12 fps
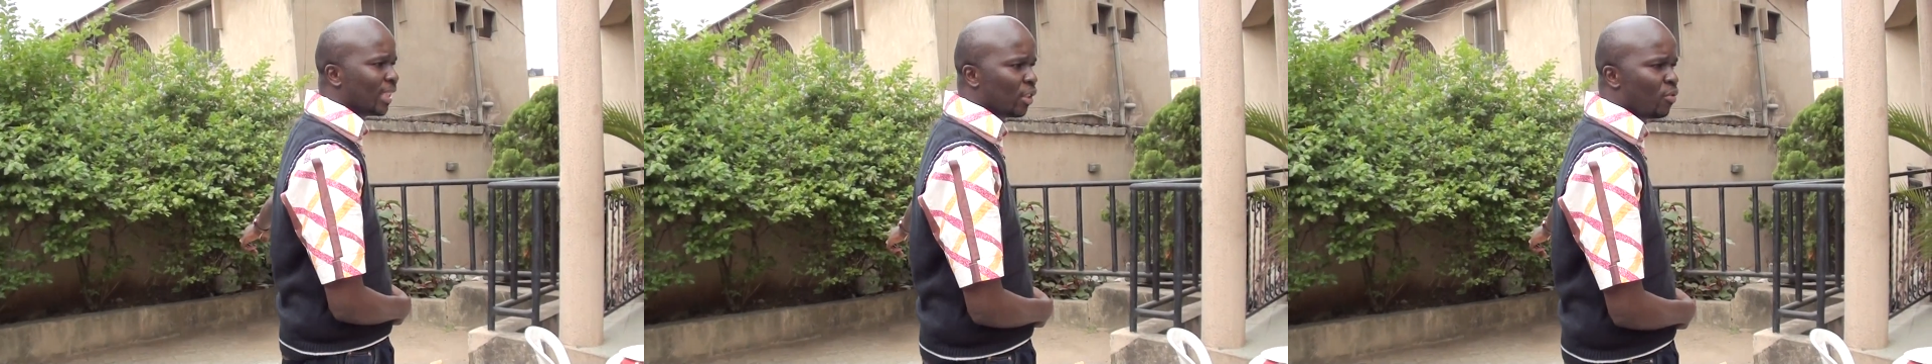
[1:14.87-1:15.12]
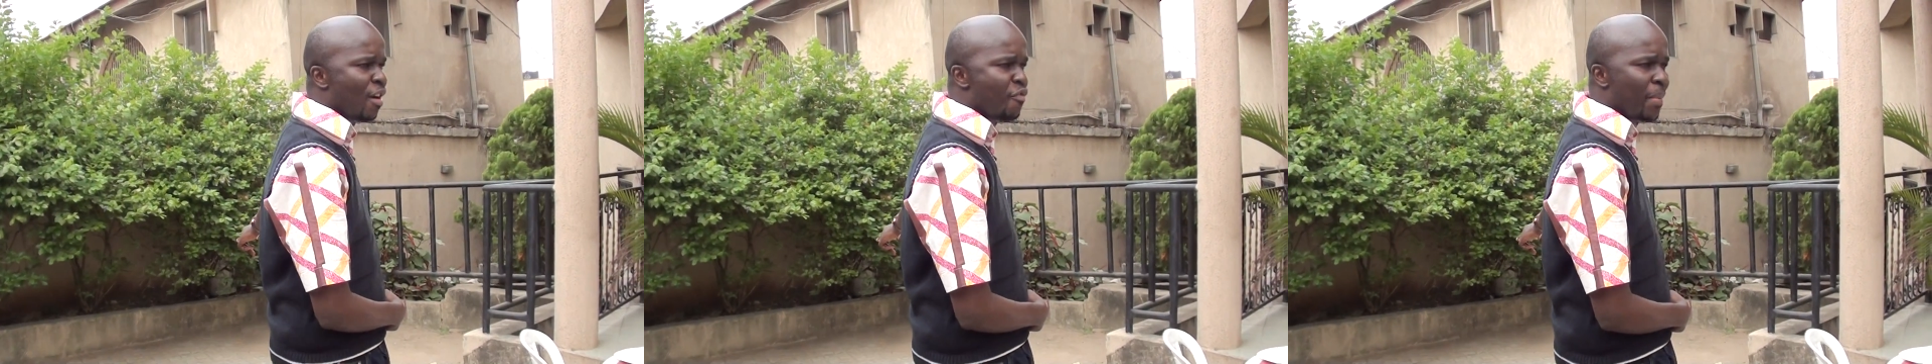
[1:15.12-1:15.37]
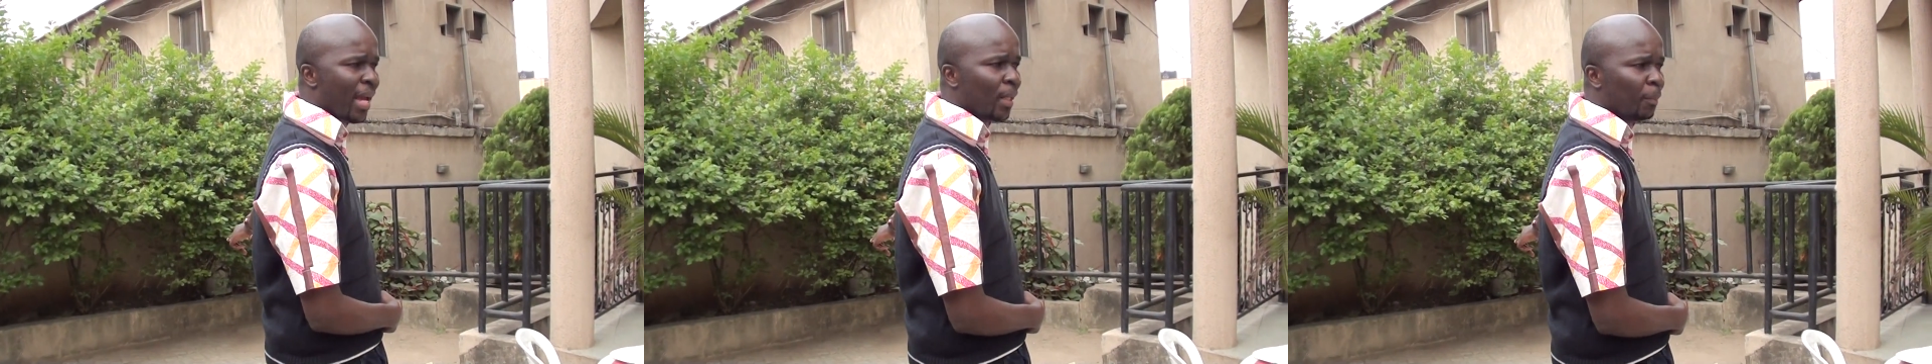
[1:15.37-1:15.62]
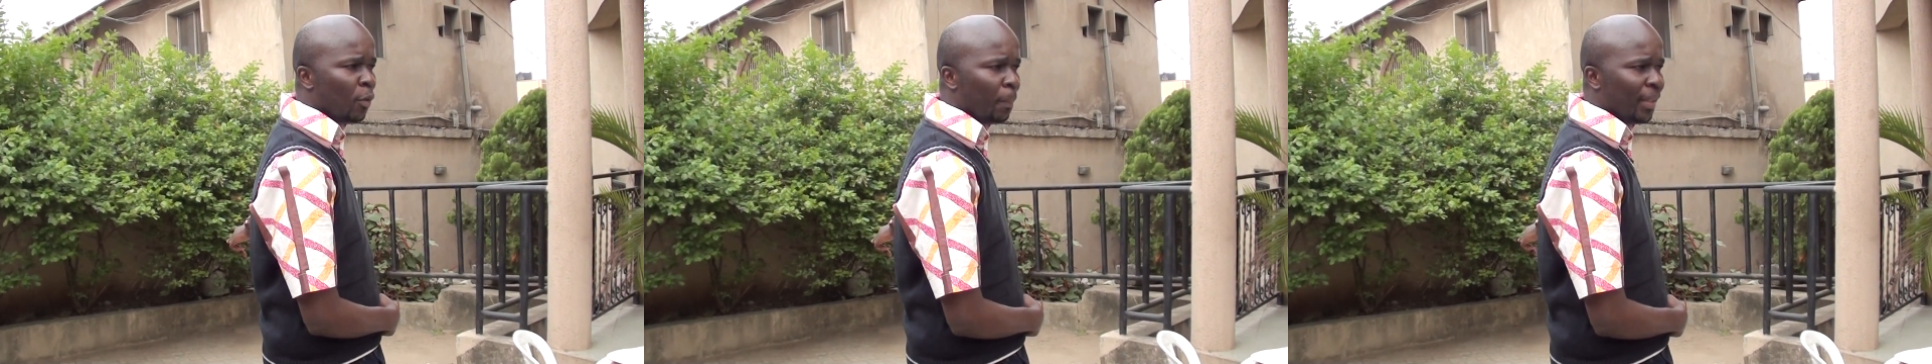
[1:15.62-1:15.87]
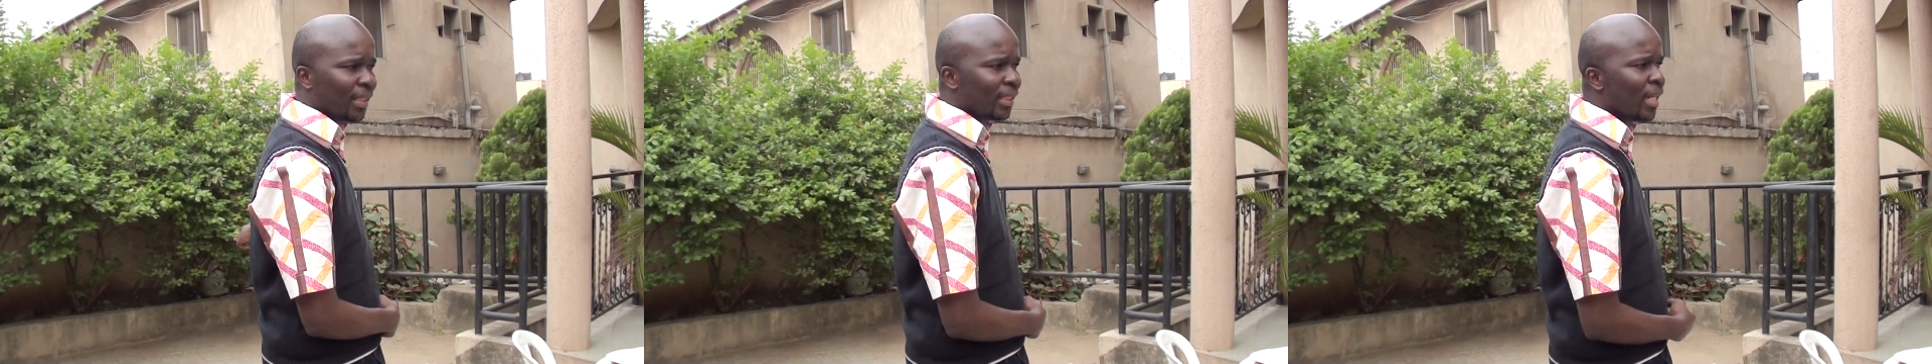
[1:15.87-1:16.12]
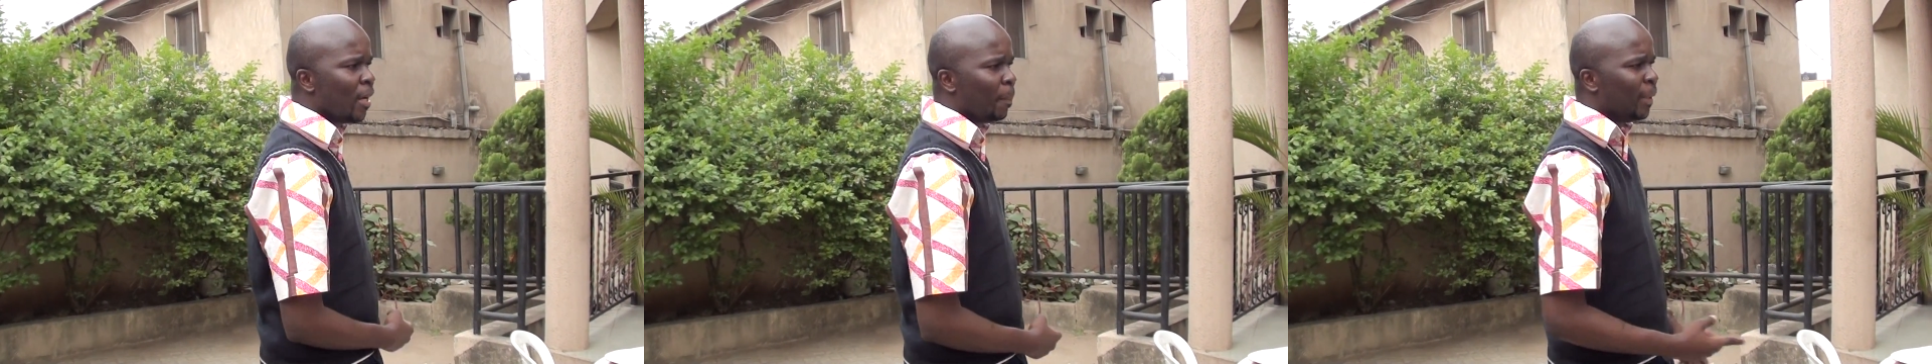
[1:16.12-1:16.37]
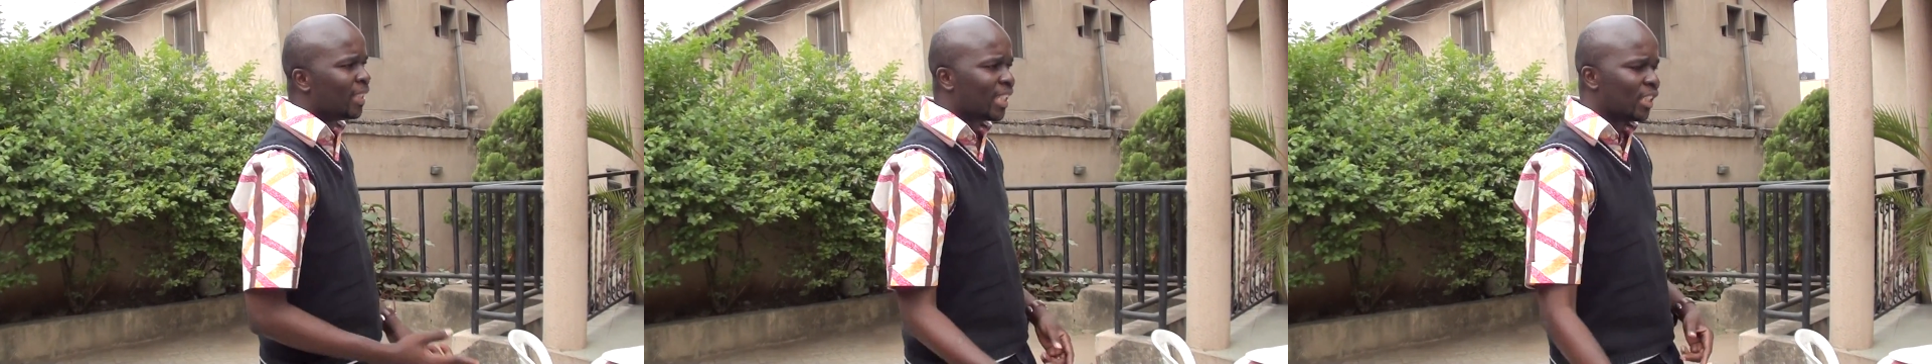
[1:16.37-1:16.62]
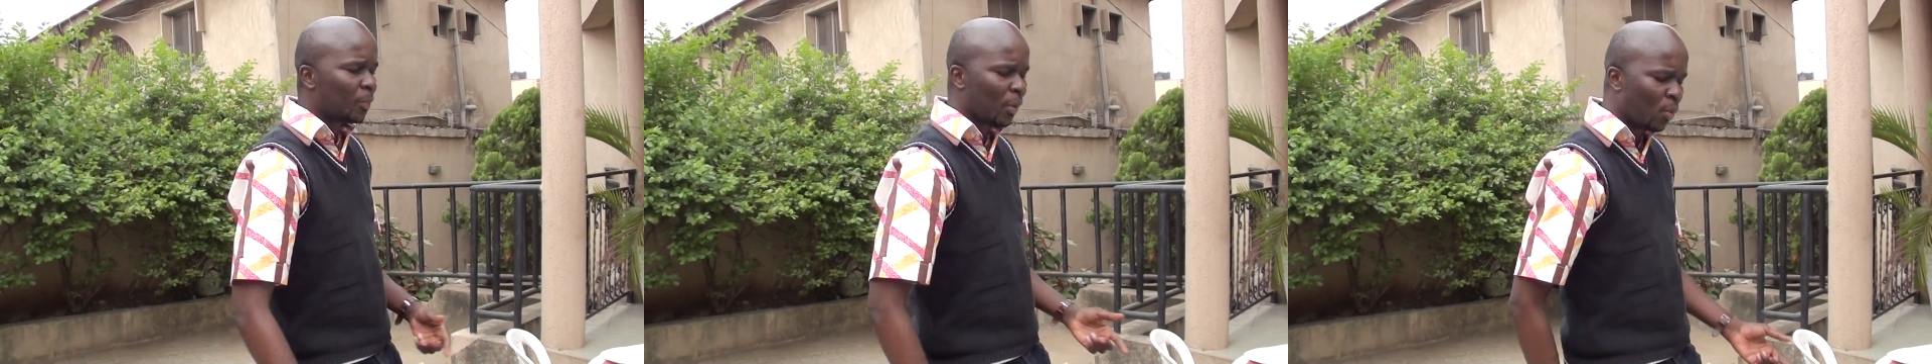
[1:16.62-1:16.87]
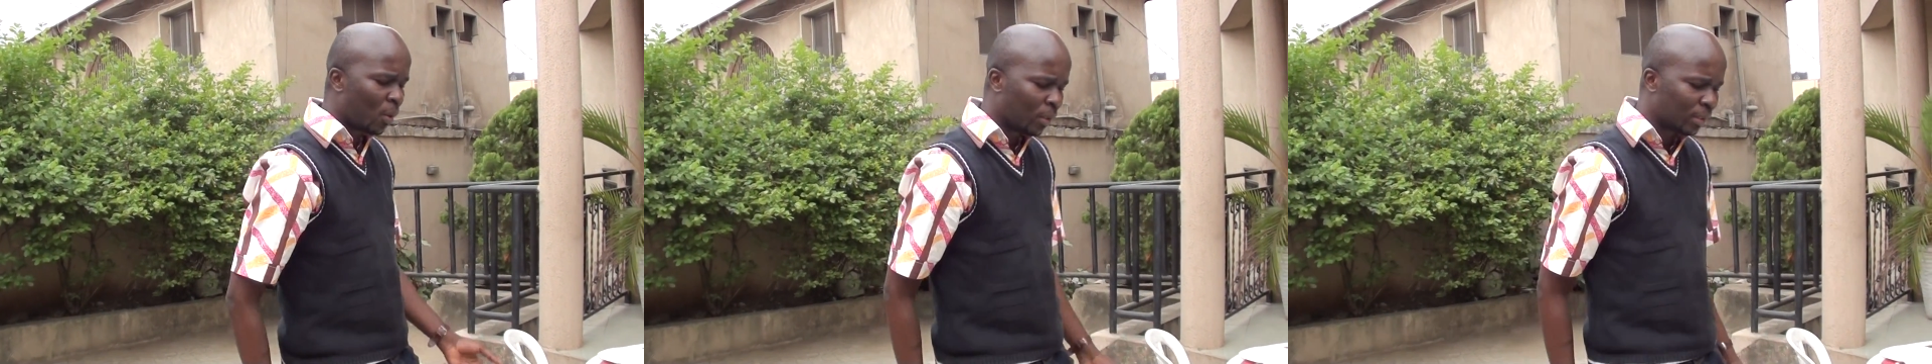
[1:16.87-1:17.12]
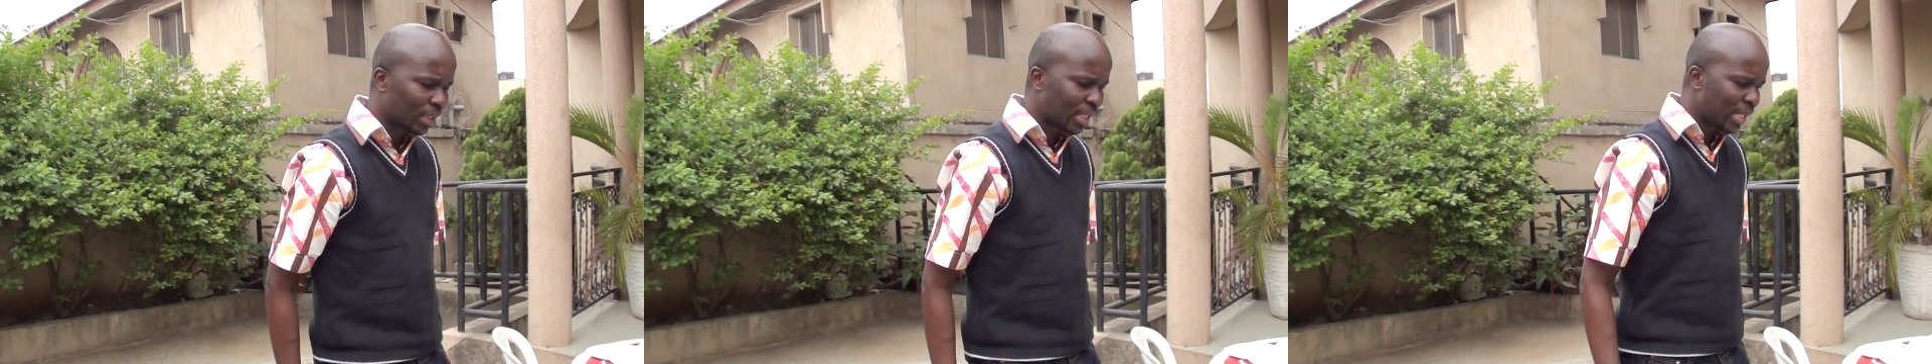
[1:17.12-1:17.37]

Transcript: There's a rifle behind the pulpit. Peace kids be warned.